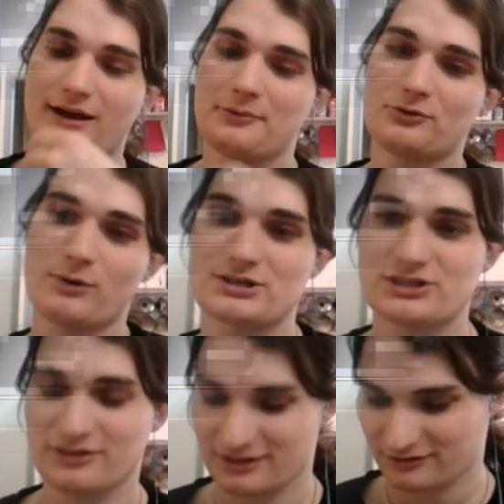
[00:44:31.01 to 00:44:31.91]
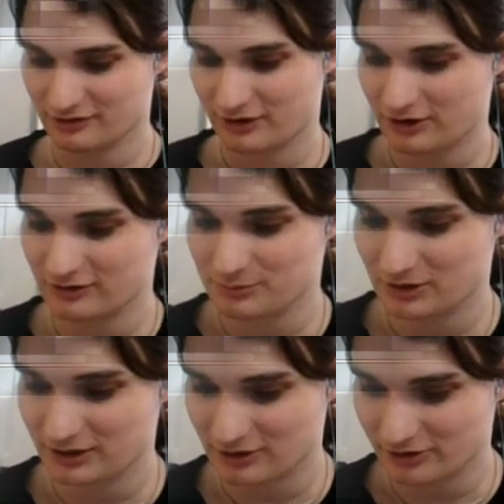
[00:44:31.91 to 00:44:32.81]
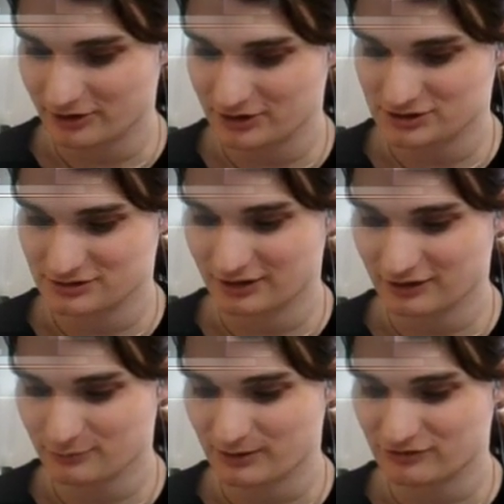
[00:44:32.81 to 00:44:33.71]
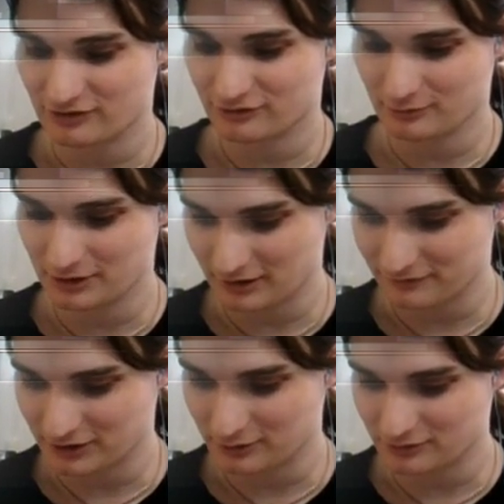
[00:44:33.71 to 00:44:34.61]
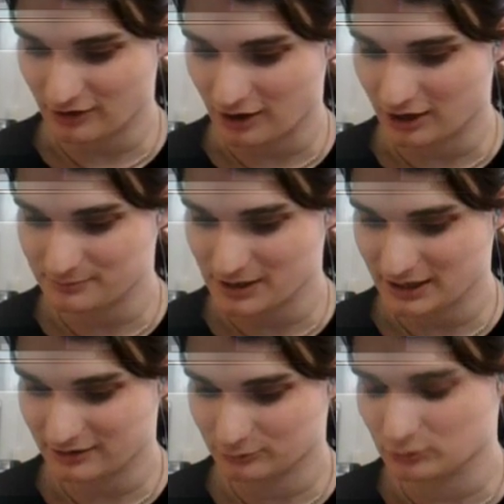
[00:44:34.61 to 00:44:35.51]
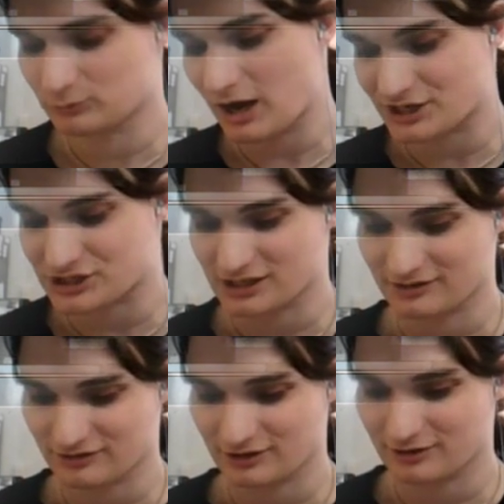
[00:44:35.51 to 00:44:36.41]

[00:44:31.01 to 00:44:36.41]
I was watching like Tolarian Community College and like Spicy's Great Rec videos on my watching is